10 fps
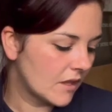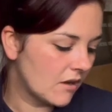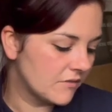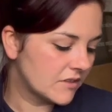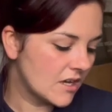
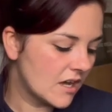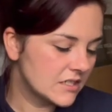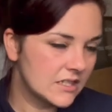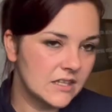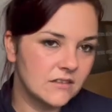I've
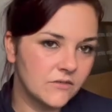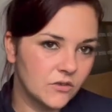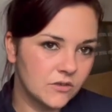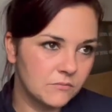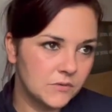started this. I've
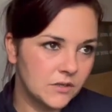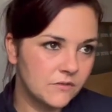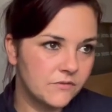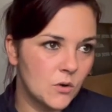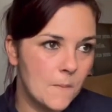got some
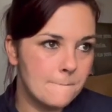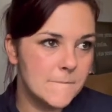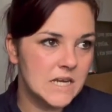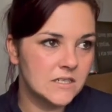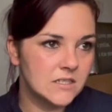beautiful
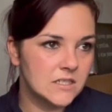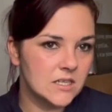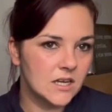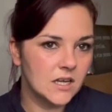mint,